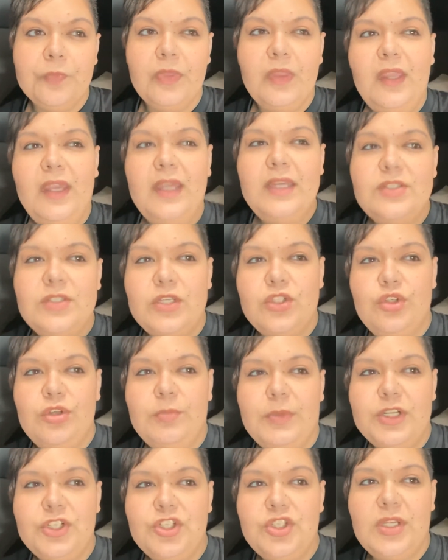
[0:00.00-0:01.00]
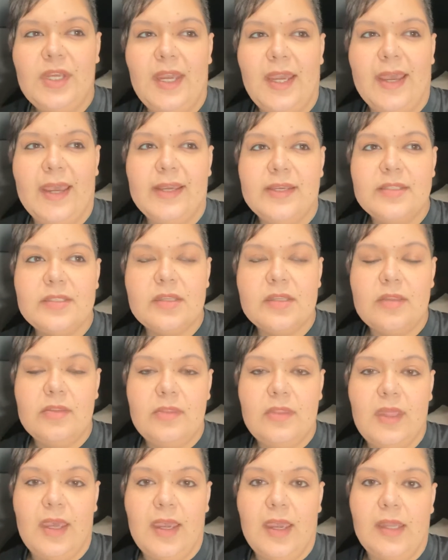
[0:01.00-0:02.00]
is it too much to ask
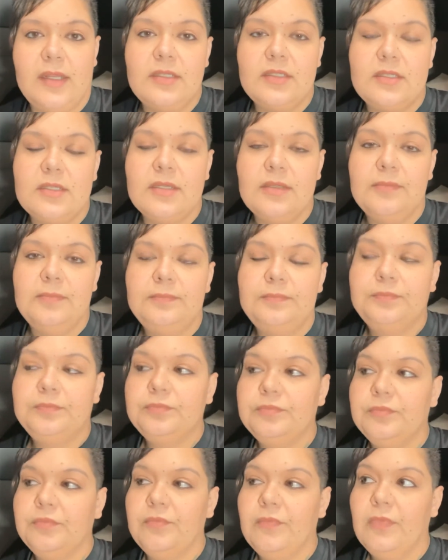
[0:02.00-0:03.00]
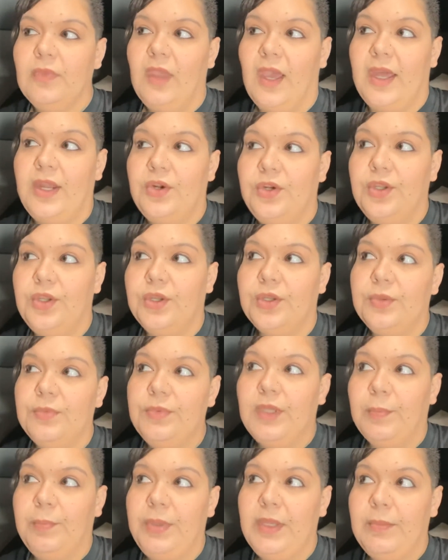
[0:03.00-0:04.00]
that, I don't know,
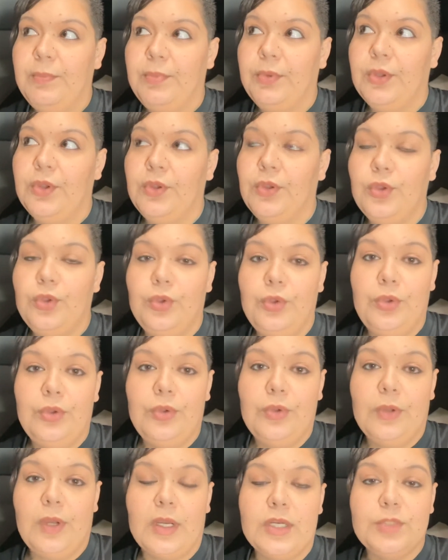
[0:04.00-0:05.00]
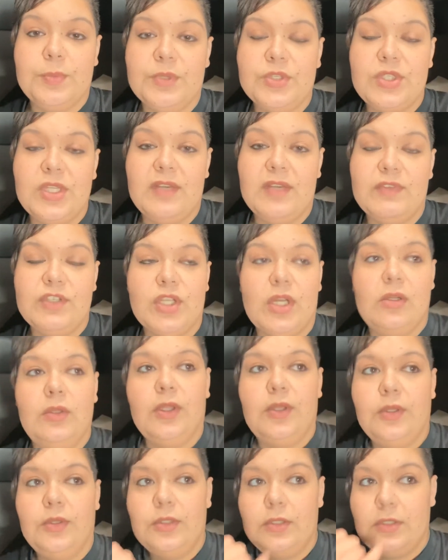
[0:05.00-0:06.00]
the people who are supposed to give us our
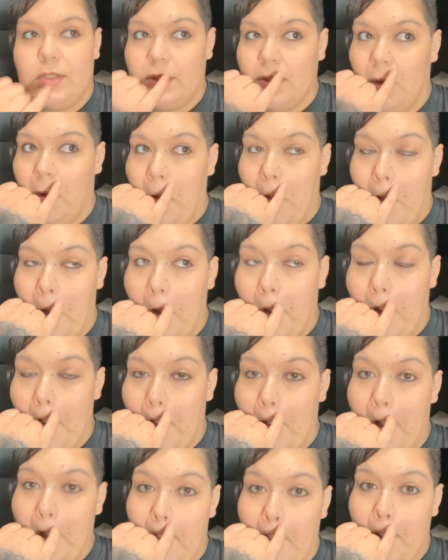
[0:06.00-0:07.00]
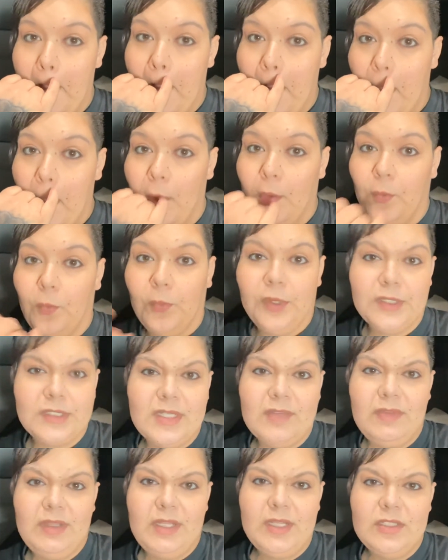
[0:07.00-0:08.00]
loads work
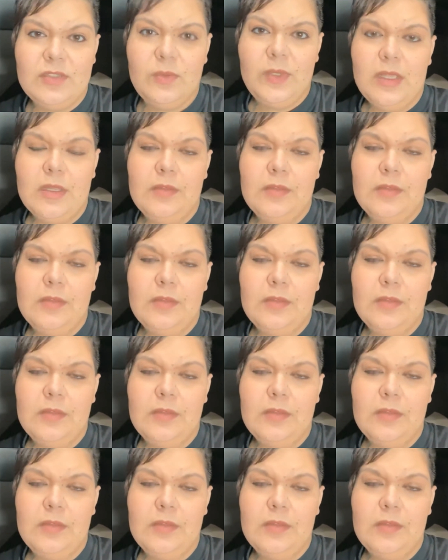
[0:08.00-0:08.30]
7 days a week?